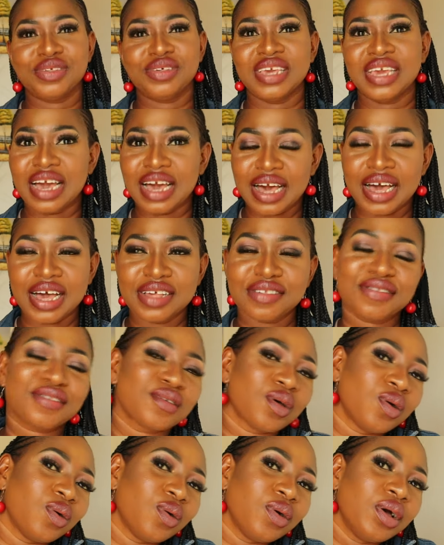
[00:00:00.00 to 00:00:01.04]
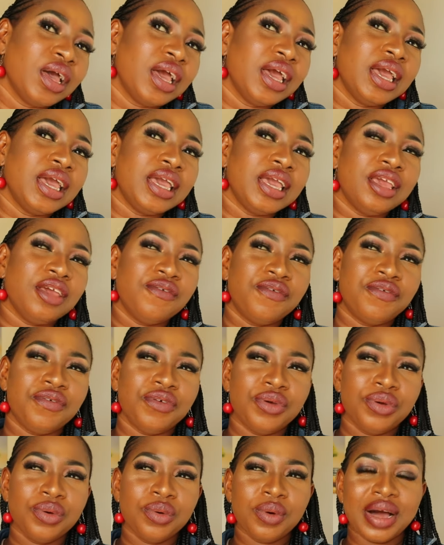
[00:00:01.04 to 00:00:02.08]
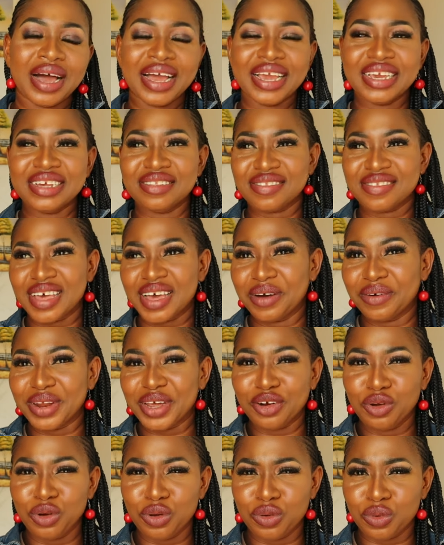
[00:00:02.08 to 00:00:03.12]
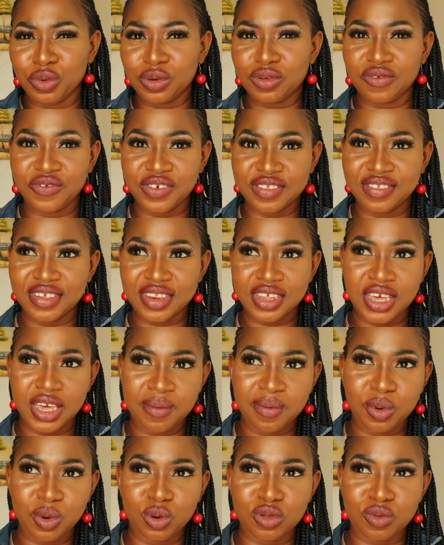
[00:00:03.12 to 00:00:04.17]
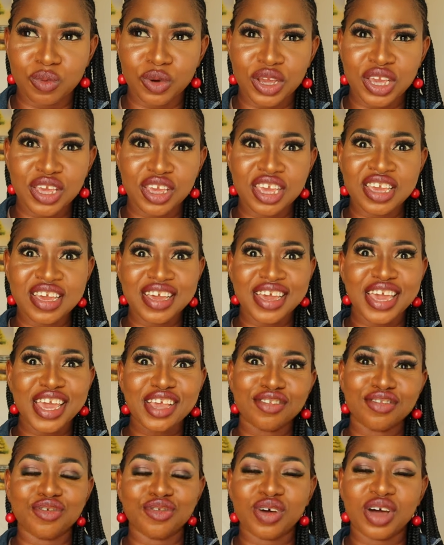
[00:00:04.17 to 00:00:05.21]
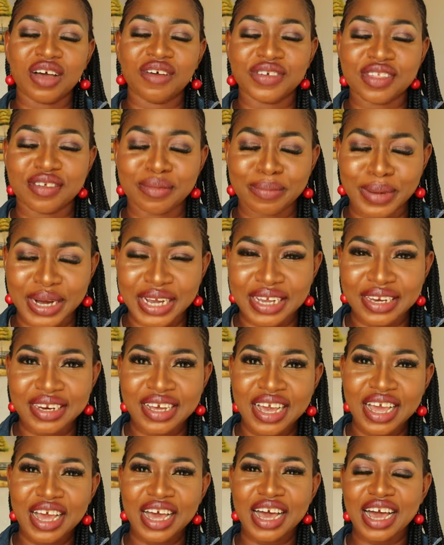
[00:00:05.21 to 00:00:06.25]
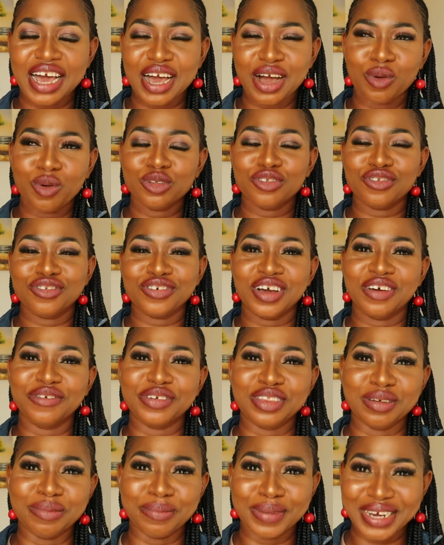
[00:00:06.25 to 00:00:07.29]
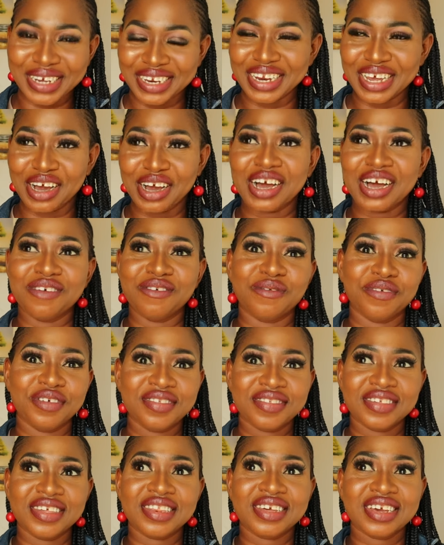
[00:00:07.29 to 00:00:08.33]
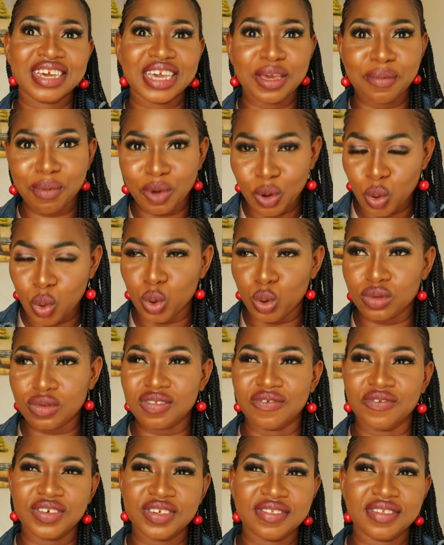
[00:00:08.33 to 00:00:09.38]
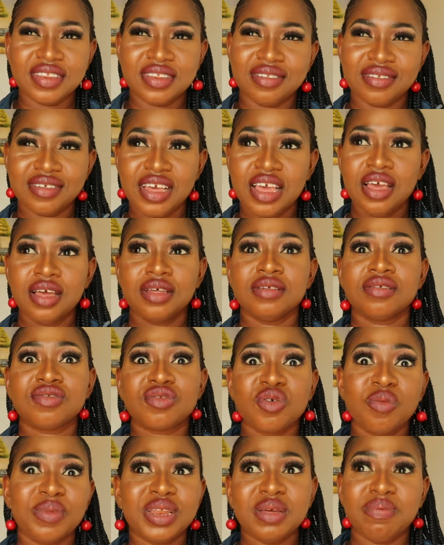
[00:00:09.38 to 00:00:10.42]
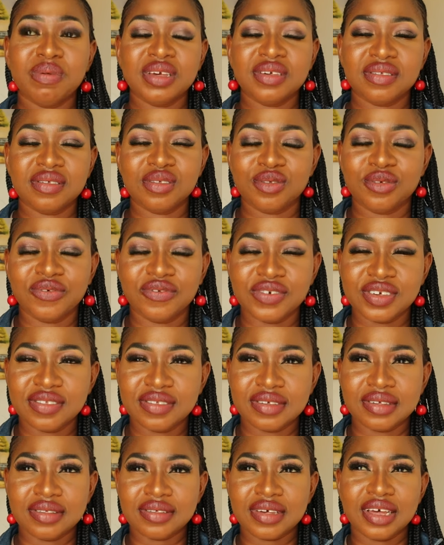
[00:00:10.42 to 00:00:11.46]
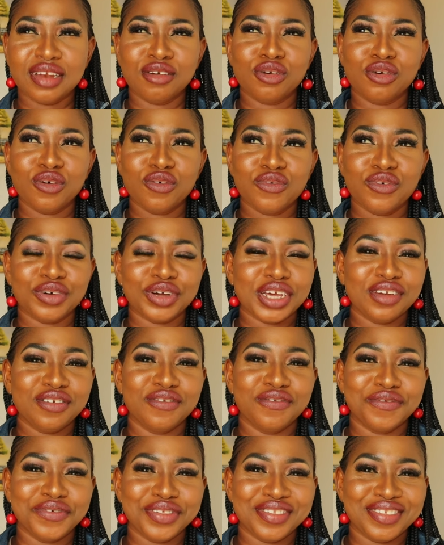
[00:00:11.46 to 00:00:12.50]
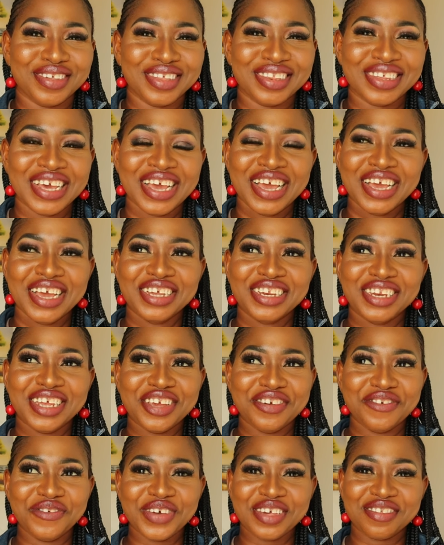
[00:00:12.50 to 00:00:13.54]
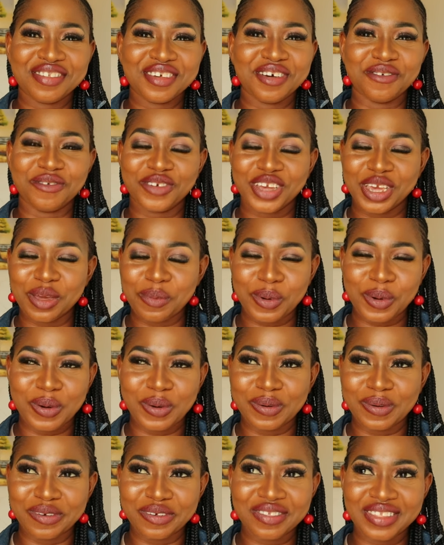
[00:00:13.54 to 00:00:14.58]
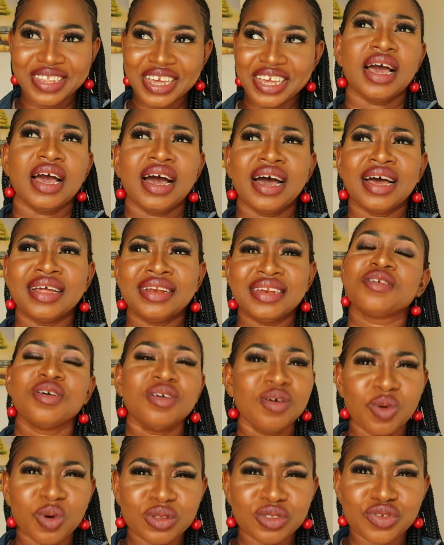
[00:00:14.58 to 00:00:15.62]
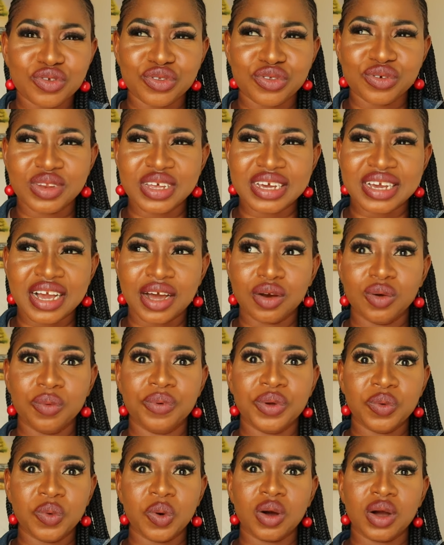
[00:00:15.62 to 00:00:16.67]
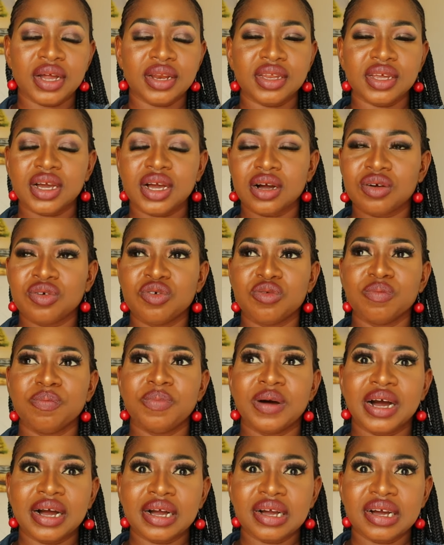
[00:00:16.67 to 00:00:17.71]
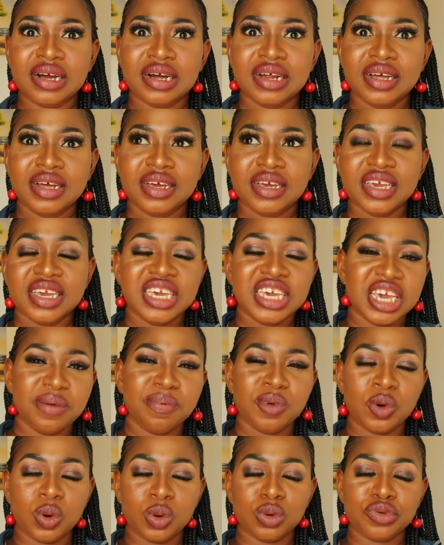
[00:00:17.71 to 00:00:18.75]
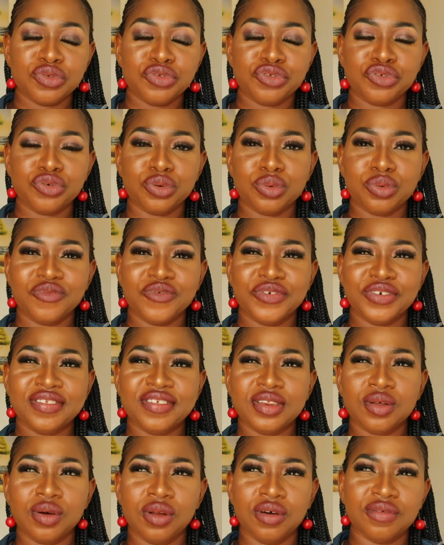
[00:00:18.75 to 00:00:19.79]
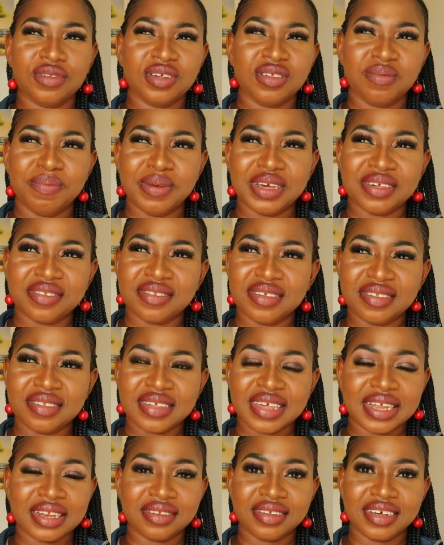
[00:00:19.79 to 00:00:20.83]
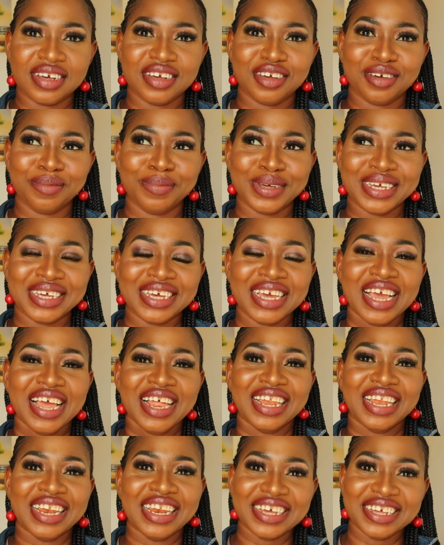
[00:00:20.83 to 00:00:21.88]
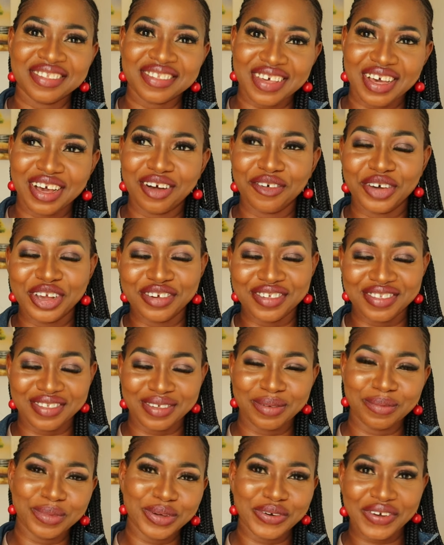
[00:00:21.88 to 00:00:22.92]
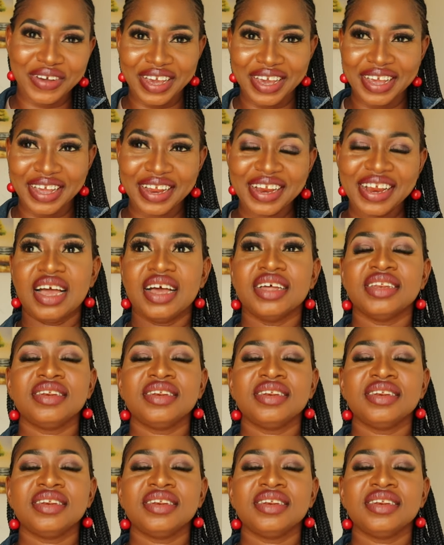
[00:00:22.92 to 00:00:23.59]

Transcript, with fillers: Yeah, so if you are in town, I know you want to visit Cape Coast, but in case you don't have it in mind, I want you to have it in mind now and visit Cape Coast. Visit so many places to visit, and don't forget to visit the University of Cape Coast. And you're going to want to do the canopy walk at the Kakum Park in Cape Coast. So visit all of these places and thank me later when you see me, okay?